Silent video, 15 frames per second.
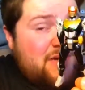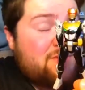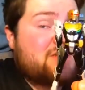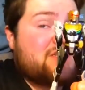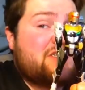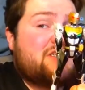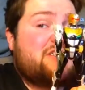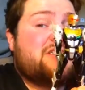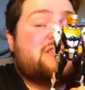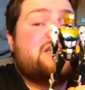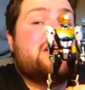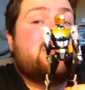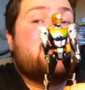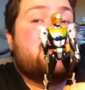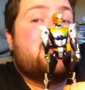was
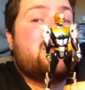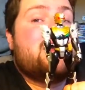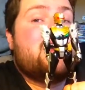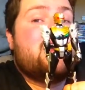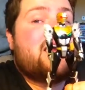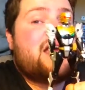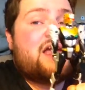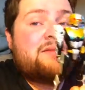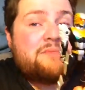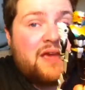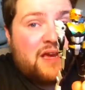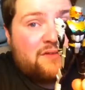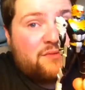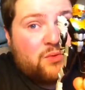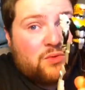in
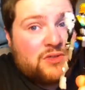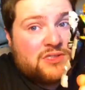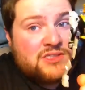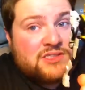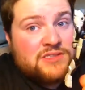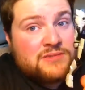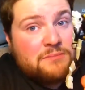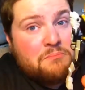Megaforce.